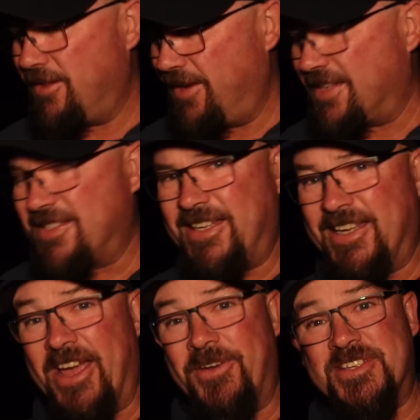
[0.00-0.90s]
next thing
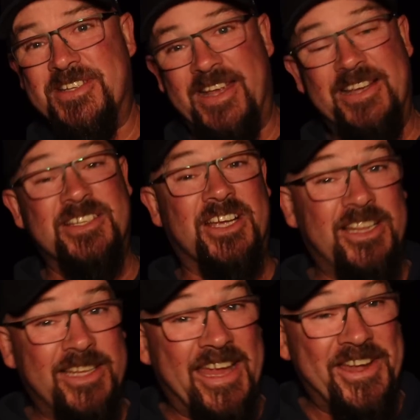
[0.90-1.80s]
you're going to need is a
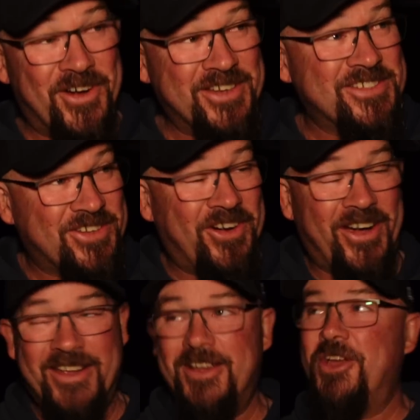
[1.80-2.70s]
clear night sky.